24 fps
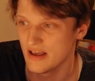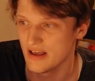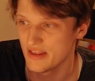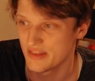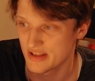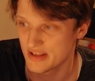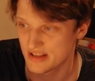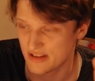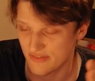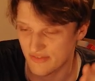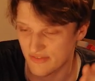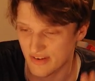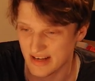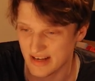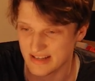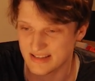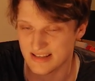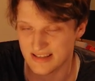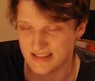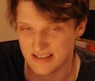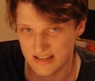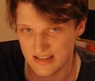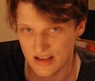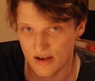The device
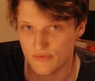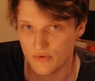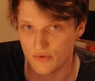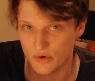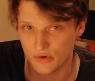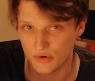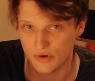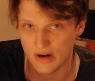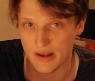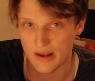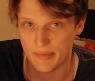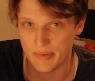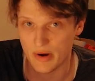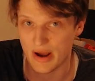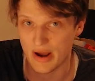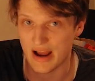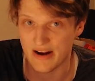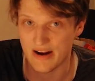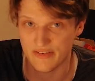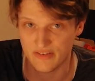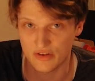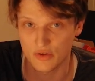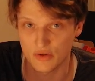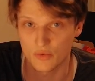itself will crap out
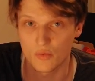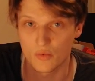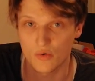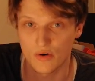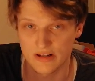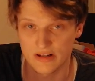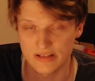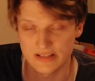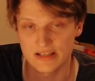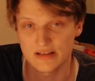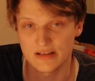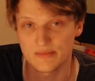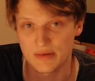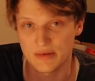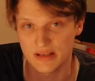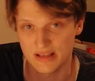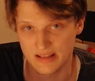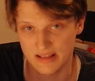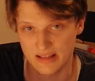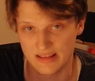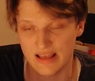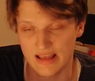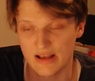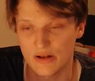after the warranty,
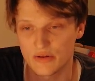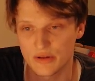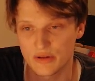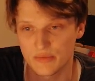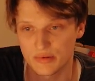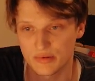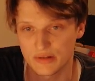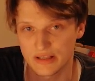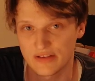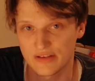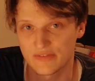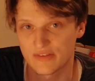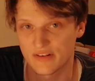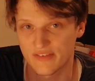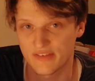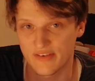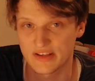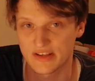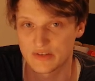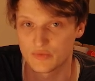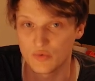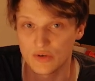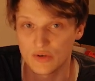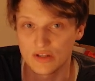meaning that they only believe their
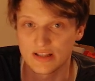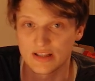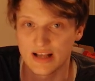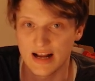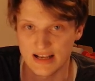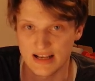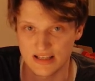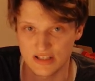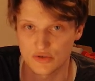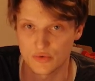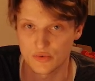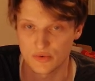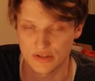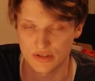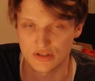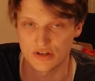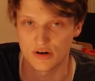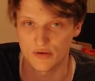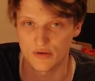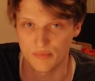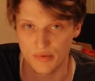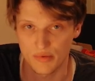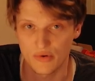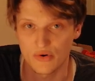device will last to a
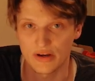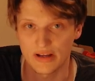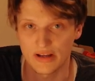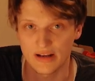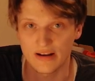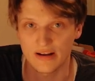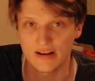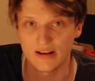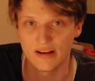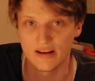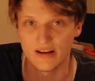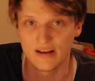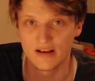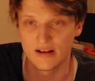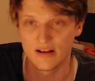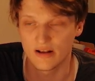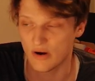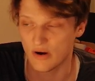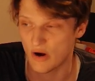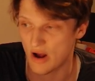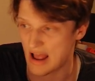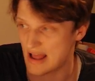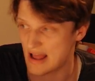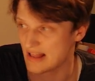certain point,
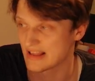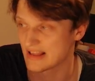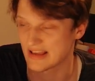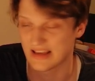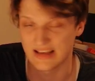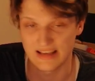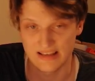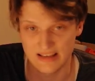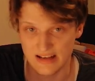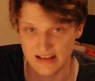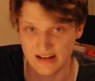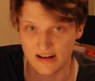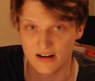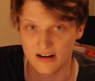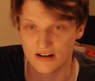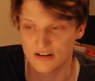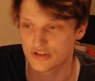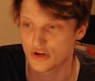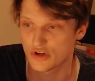at like a year.